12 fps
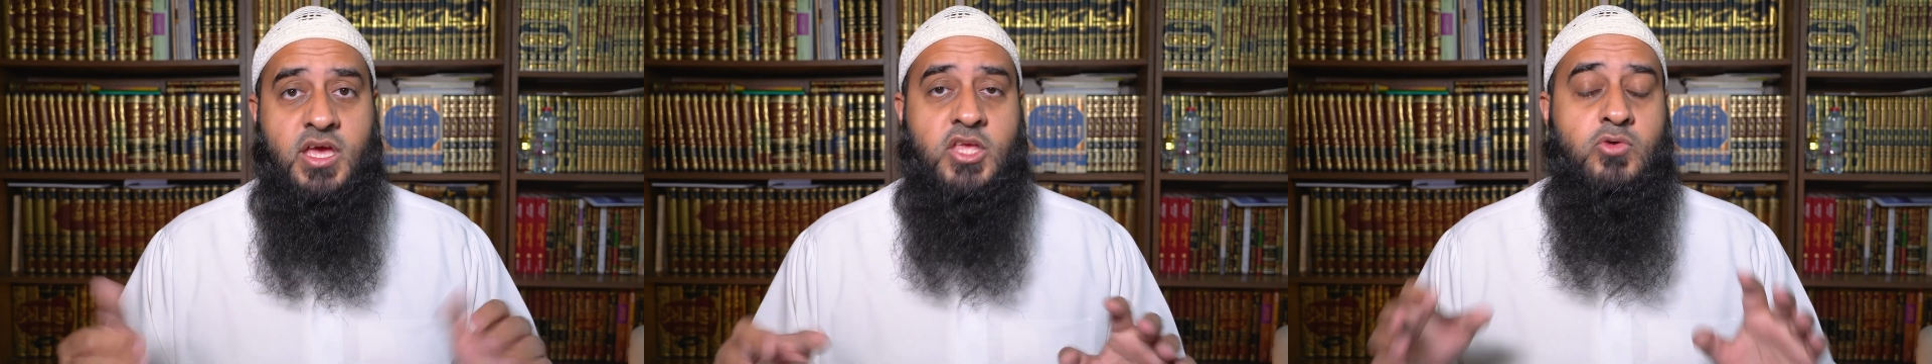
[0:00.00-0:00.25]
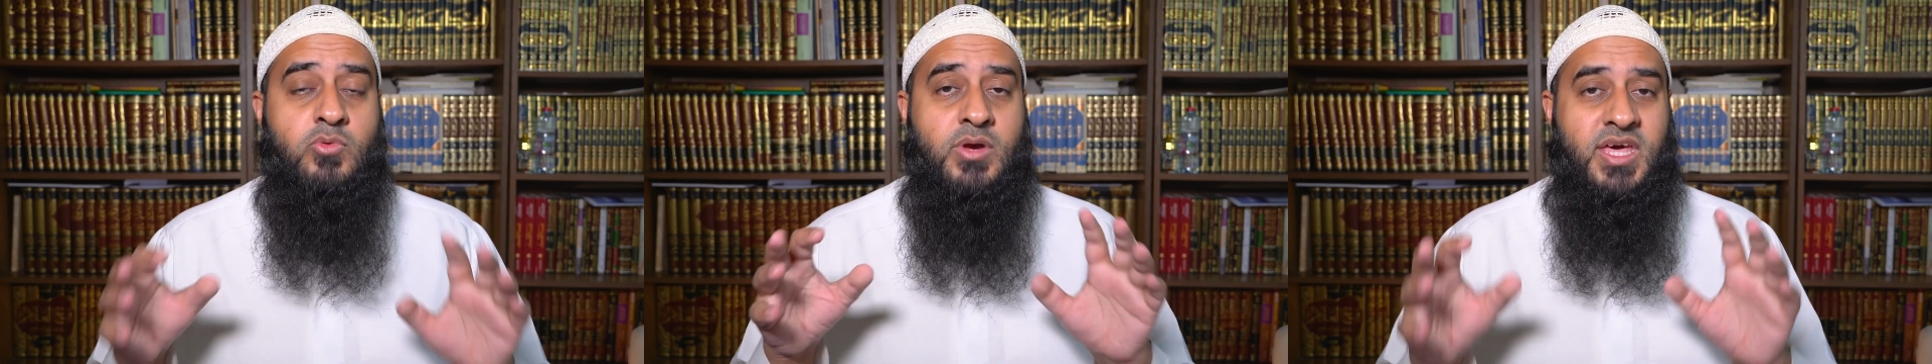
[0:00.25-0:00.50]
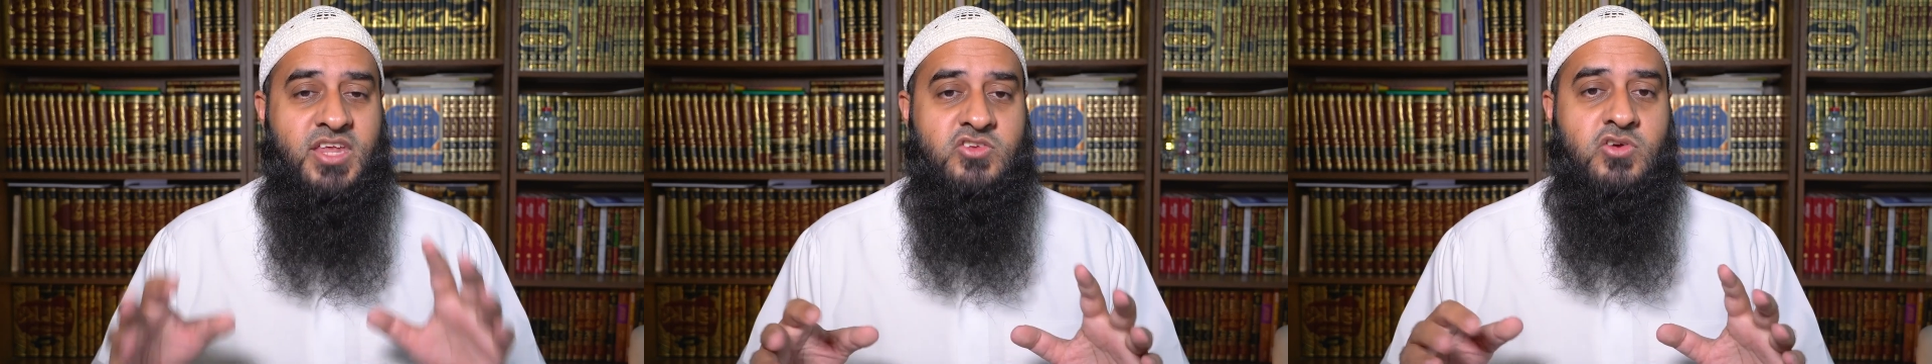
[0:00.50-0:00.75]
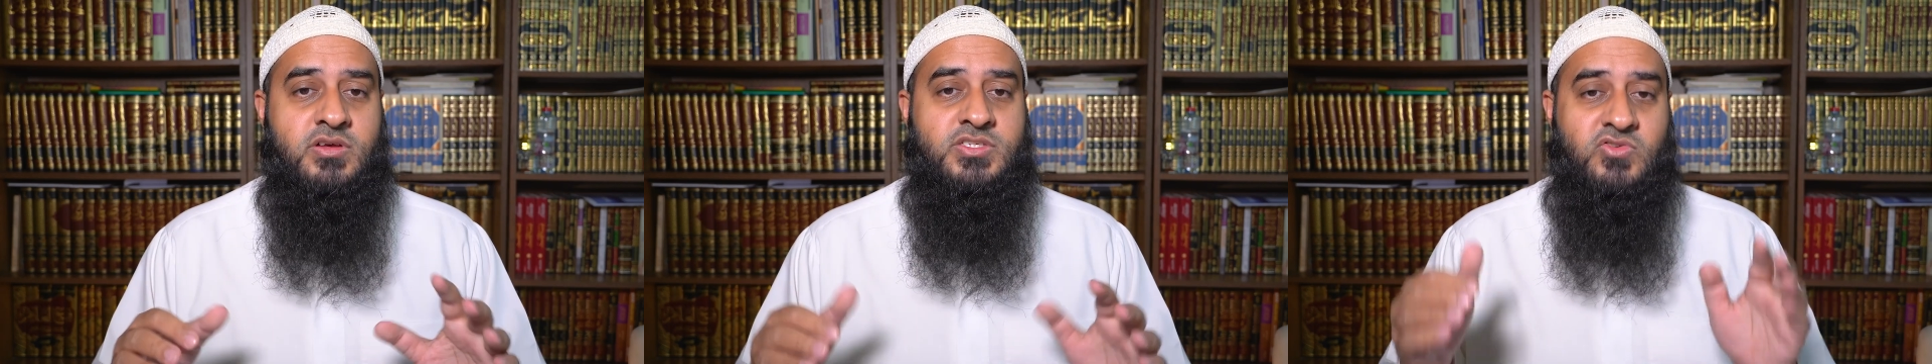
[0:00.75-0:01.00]
and you will get a
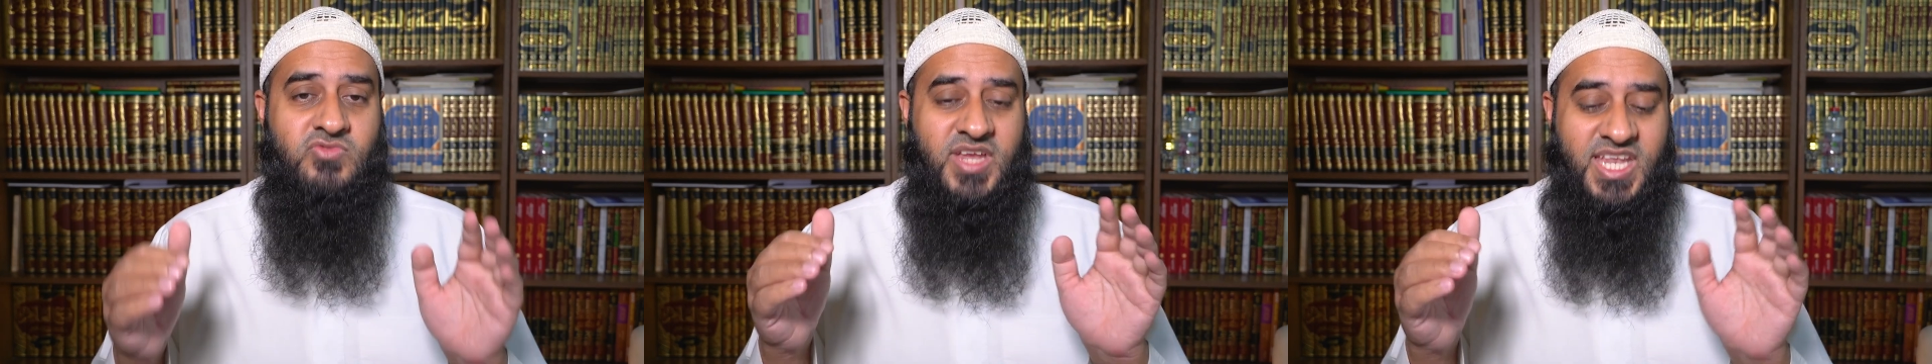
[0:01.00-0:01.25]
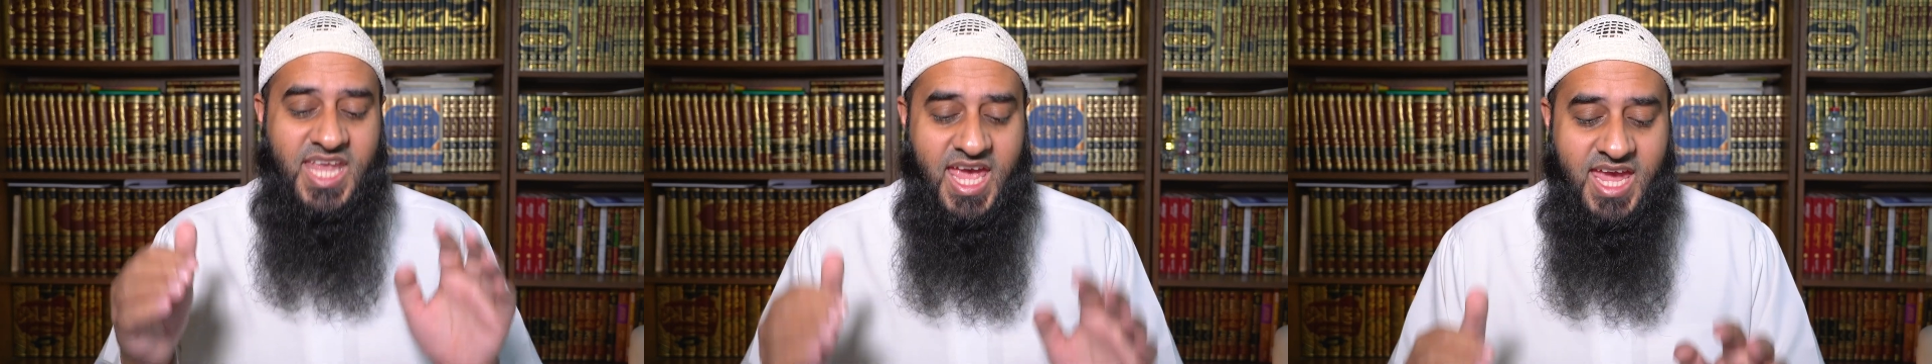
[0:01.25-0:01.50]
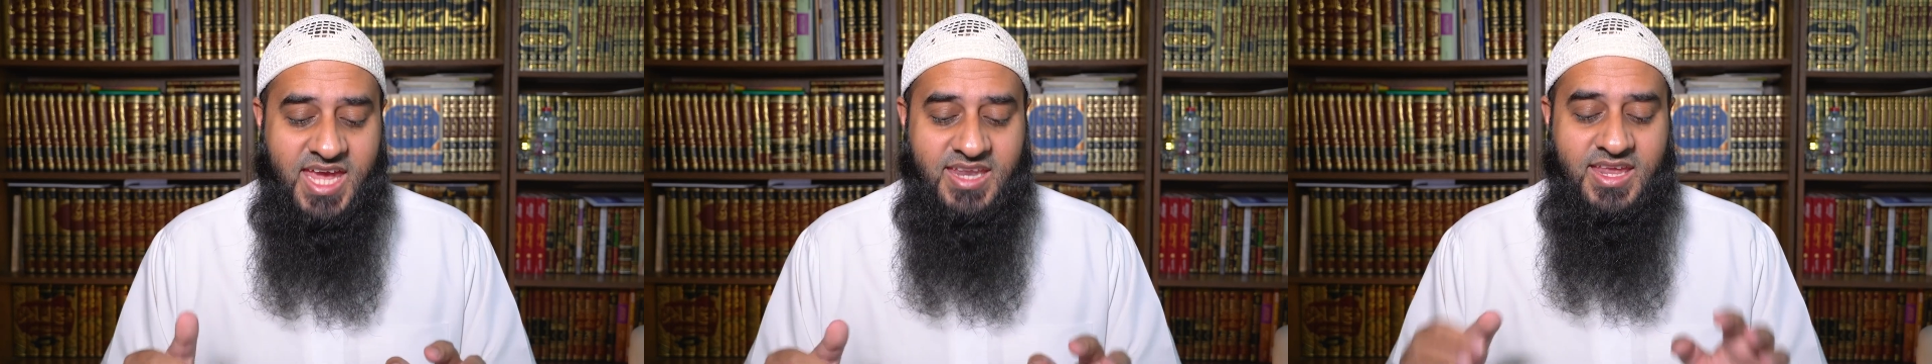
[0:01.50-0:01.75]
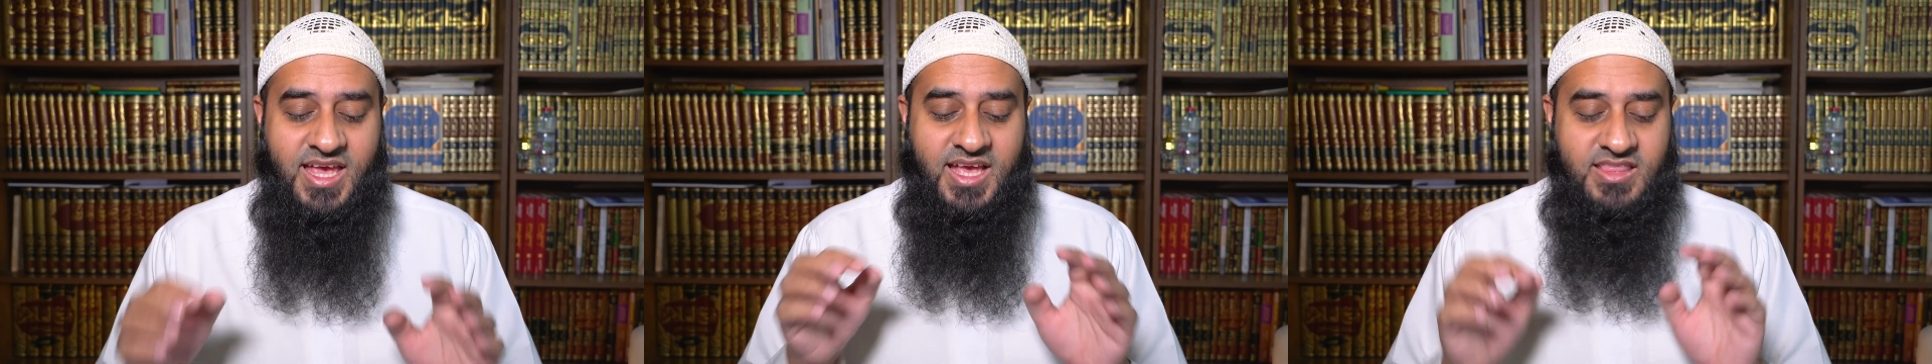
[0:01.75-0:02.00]
chance to retain